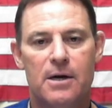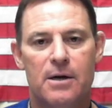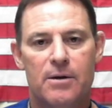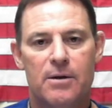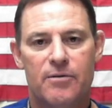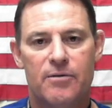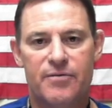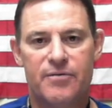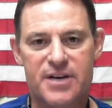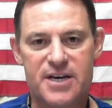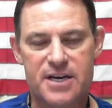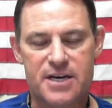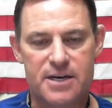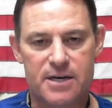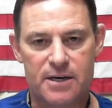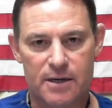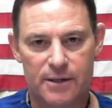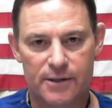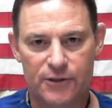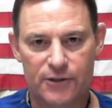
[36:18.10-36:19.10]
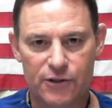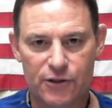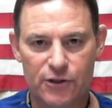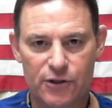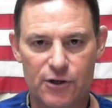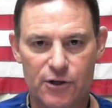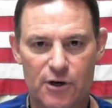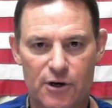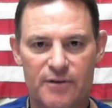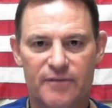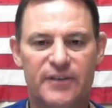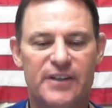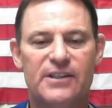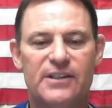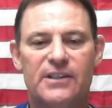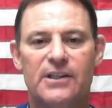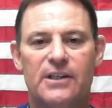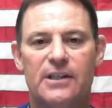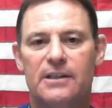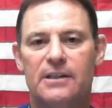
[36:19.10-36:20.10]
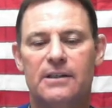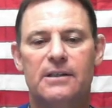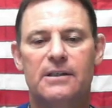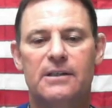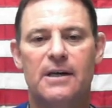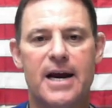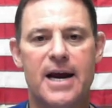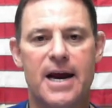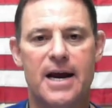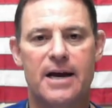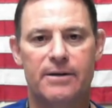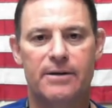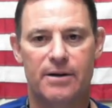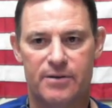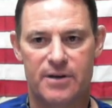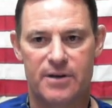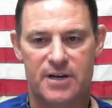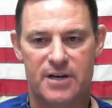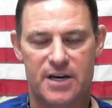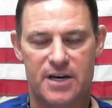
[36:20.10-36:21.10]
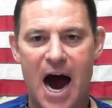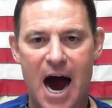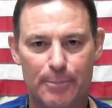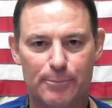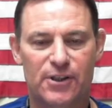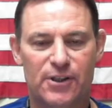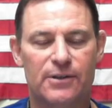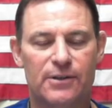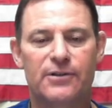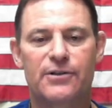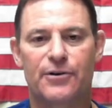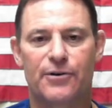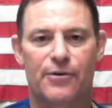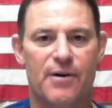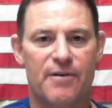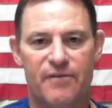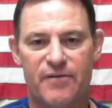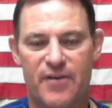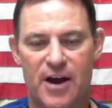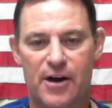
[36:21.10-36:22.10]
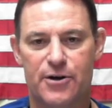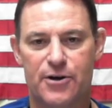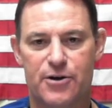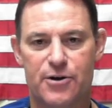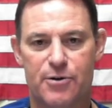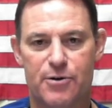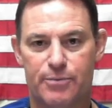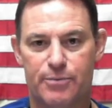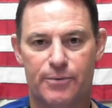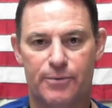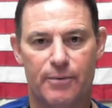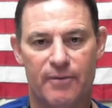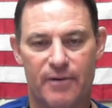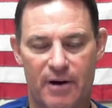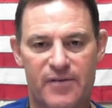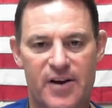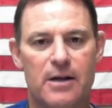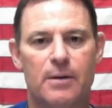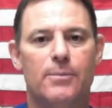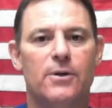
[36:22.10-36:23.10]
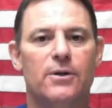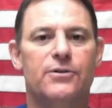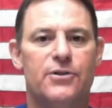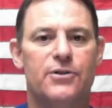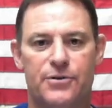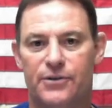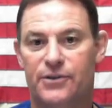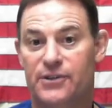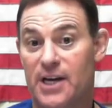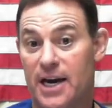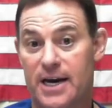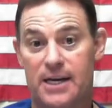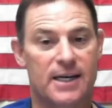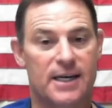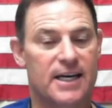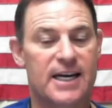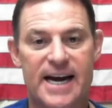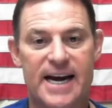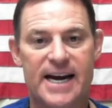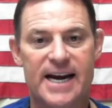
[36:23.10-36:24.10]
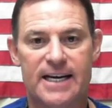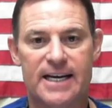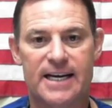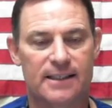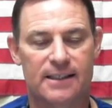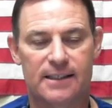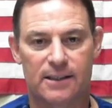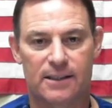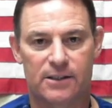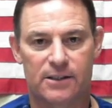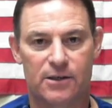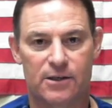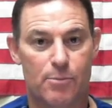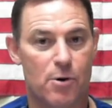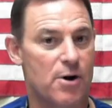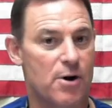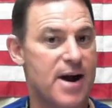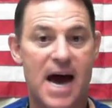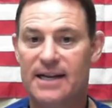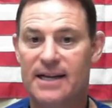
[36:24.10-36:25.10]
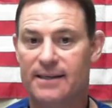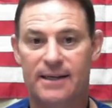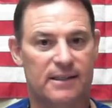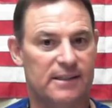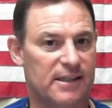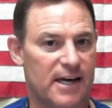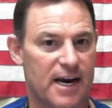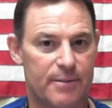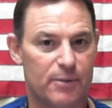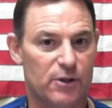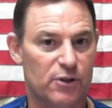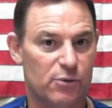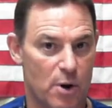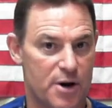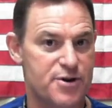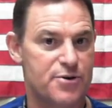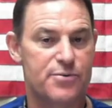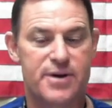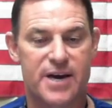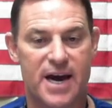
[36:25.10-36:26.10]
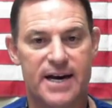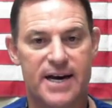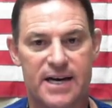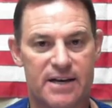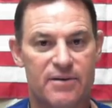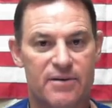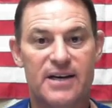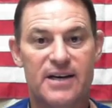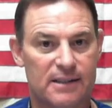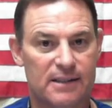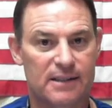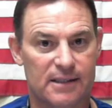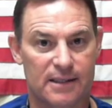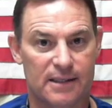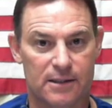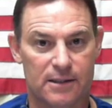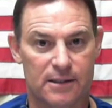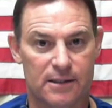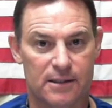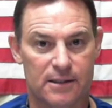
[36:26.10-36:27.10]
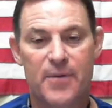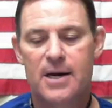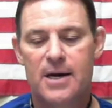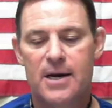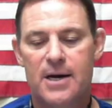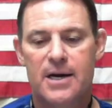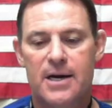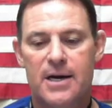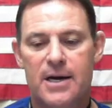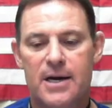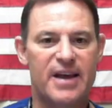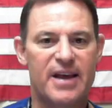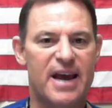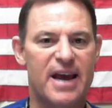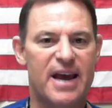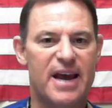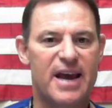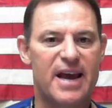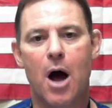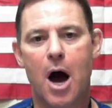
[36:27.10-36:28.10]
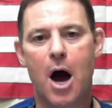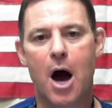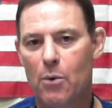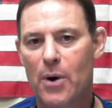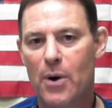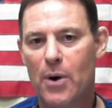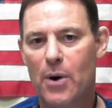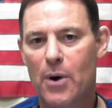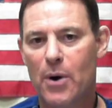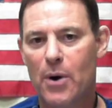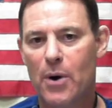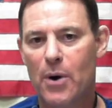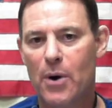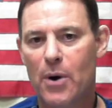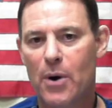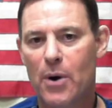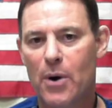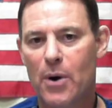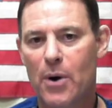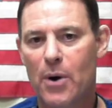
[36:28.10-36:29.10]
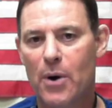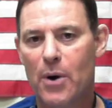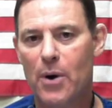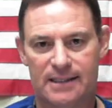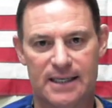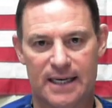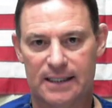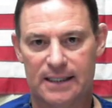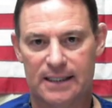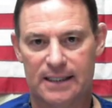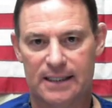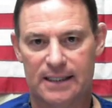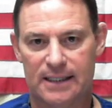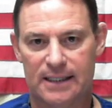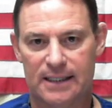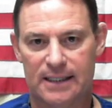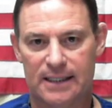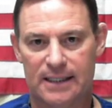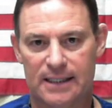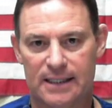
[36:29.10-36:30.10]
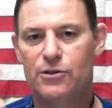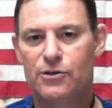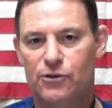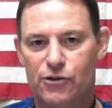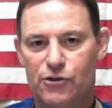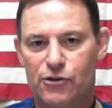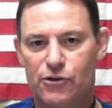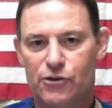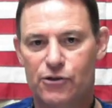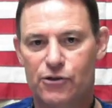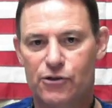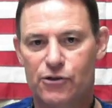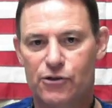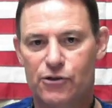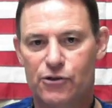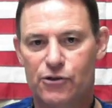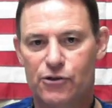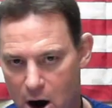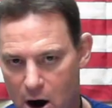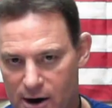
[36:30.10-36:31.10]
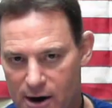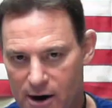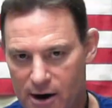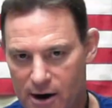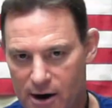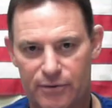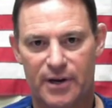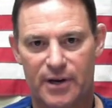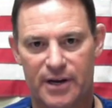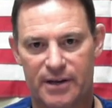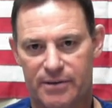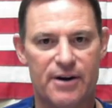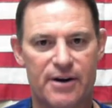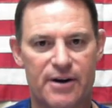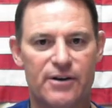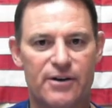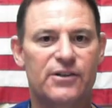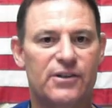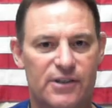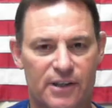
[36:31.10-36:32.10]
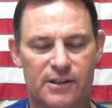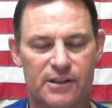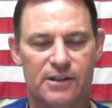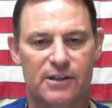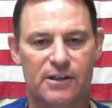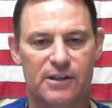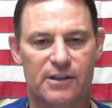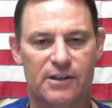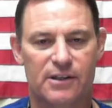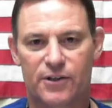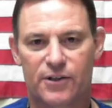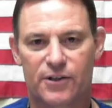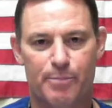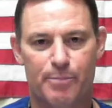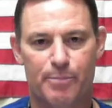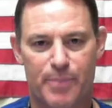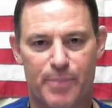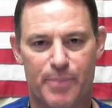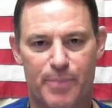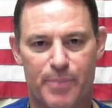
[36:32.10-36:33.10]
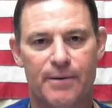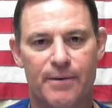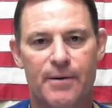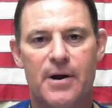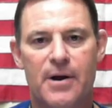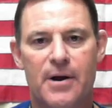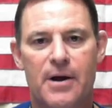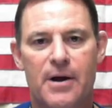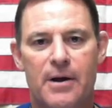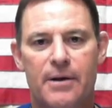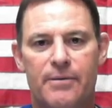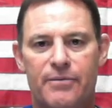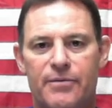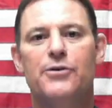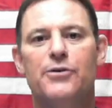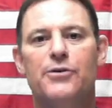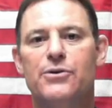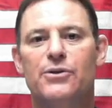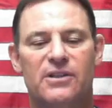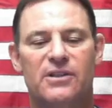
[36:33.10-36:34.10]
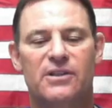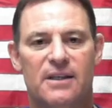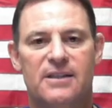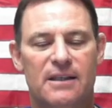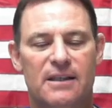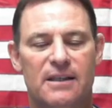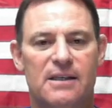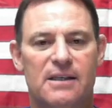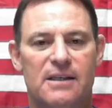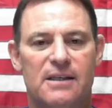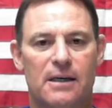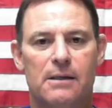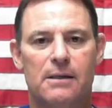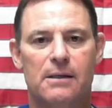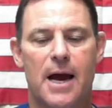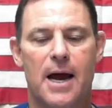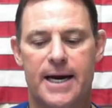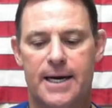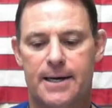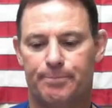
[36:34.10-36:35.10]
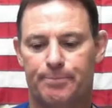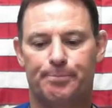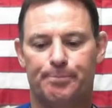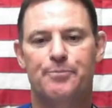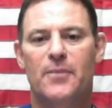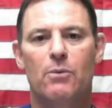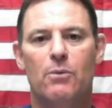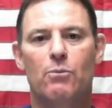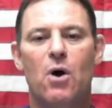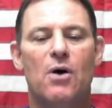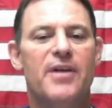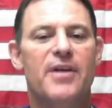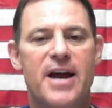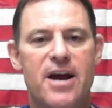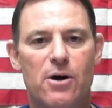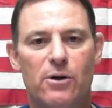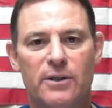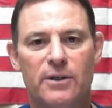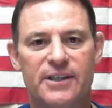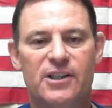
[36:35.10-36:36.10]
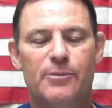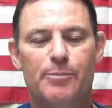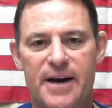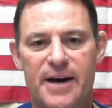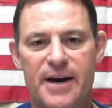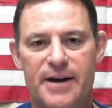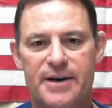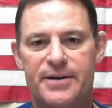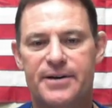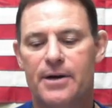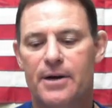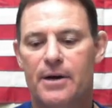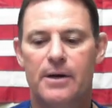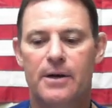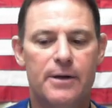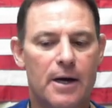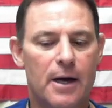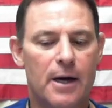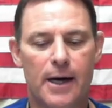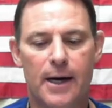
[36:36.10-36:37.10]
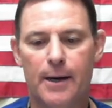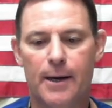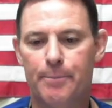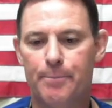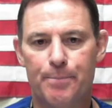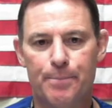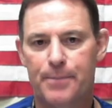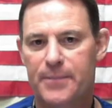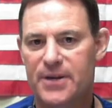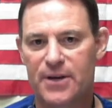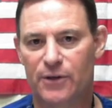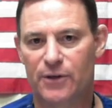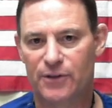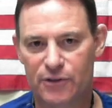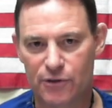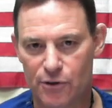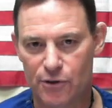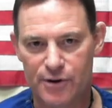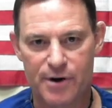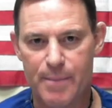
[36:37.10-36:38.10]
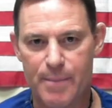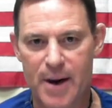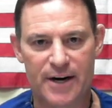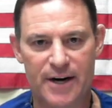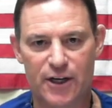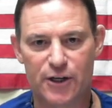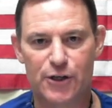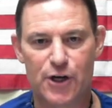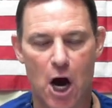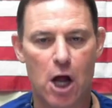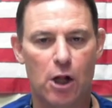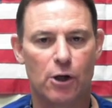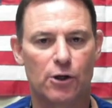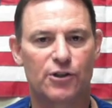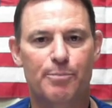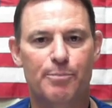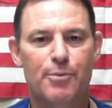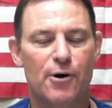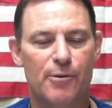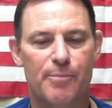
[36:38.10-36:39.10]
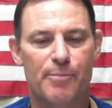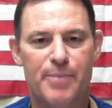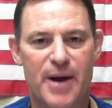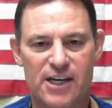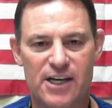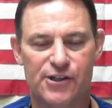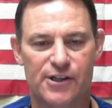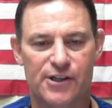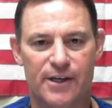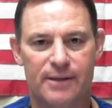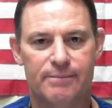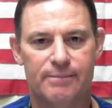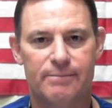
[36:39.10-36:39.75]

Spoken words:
The services and the options that are available to you, say in the Canadian system, are not the same as what you get in this system. And they will always use statistics to try and argue that their system works better. They'll use a statistic like, well, they only spend a certain amount of dollars per patient.